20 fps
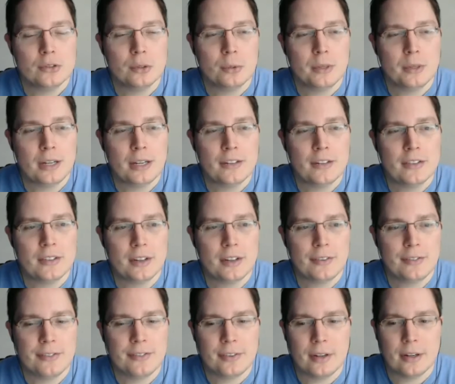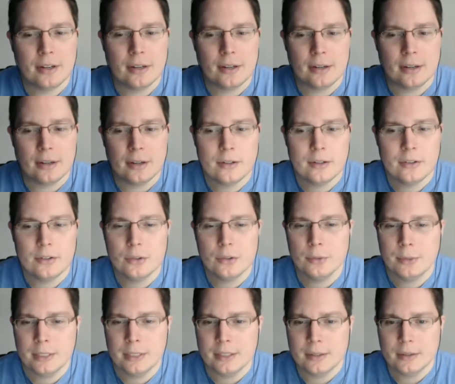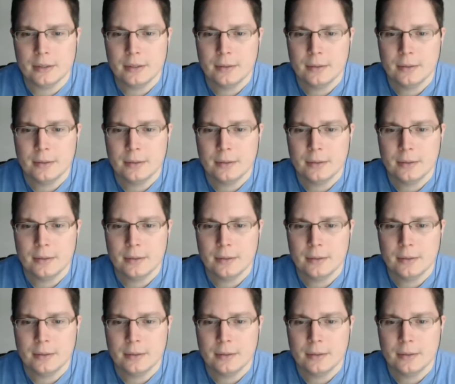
what kind of stuff uh, do you read?